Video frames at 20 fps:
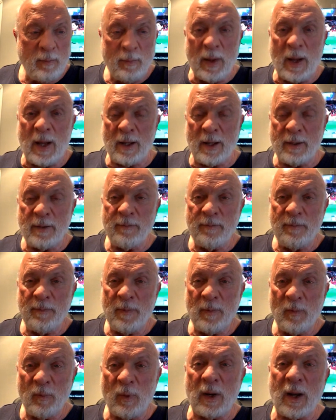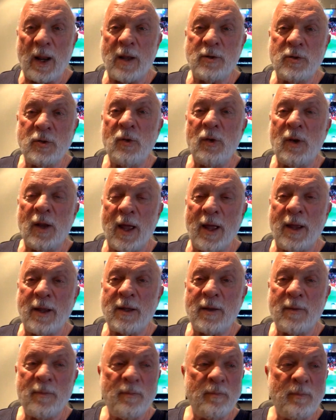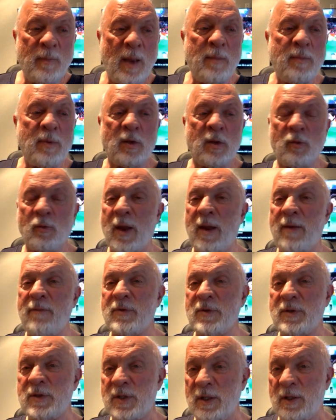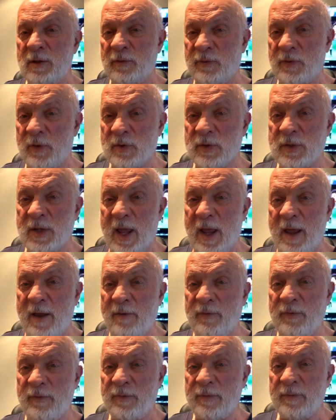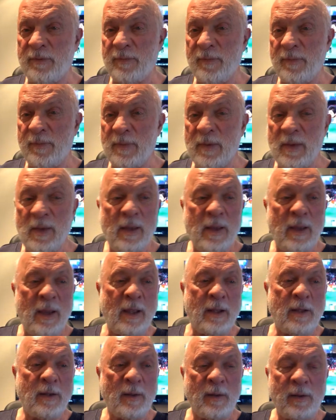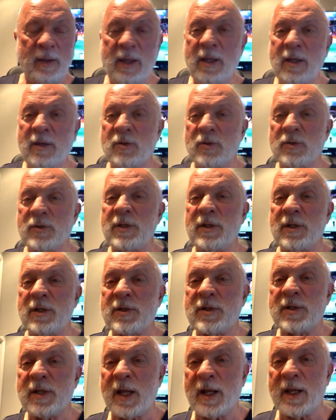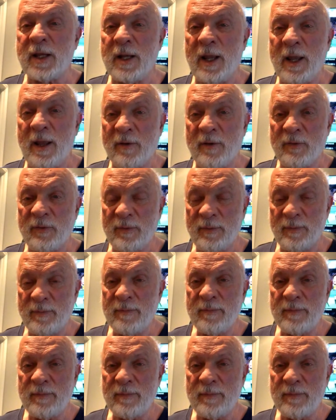But what I do like, maybe the Ravens in the first half and the Eagles in the second half.